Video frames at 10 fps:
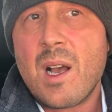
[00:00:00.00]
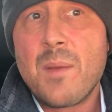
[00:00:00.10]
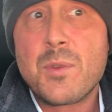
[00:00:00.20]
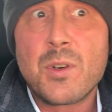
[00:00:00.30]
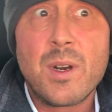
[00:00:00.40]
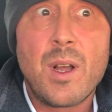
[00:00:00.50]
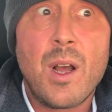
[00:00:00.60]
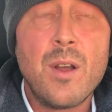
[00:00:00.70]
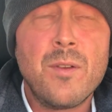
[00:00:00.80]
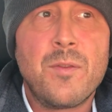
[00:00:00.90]
I'm trying to
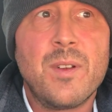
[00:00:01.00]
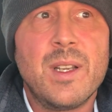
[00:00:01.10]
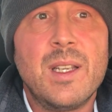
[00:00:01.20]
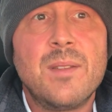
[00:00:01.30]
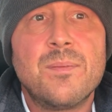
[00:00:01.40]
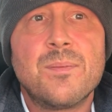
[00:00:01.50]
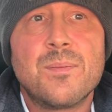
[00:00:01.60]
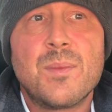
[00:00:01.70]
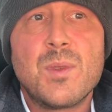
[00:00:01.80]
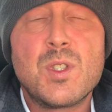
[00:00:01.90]
hopefully
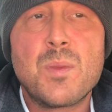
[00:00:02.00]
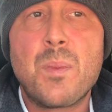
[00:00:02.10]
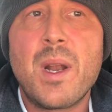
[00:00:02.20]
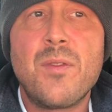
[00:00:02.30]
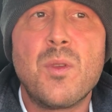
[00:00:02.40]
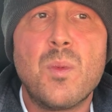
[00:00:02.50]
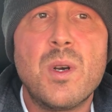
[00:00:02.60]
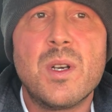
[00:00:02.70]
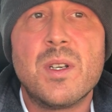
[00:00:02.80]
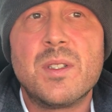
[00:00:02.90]
spread the
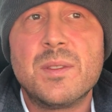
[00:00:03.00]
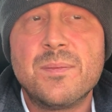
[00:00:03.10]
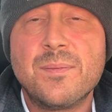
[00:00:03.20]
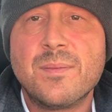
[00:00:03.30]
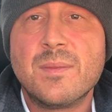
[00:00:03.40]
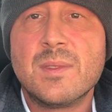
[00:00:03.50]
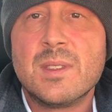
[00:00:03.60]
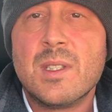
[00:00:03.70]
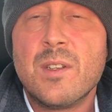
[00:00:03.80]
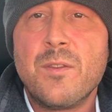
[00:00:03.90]
word,
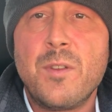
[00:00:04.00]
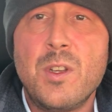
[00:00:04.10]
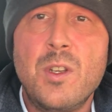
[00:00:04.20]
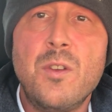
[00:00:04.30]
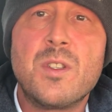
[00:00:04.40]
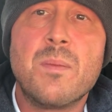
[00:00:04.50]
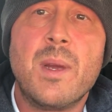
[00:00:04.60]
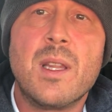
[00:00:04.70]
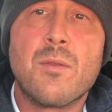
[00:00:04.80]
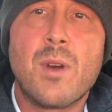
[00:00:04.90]
for you to
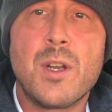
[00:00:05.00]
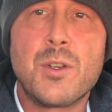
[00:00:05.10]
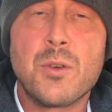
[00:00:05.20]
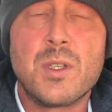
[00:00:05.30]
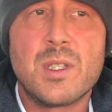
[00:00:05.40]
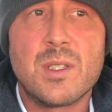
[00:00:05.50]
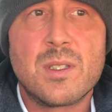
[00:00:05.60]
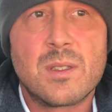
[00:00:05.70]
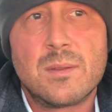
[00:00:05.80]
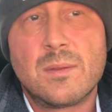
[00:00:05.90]
make the right
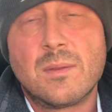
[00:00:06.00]
choices.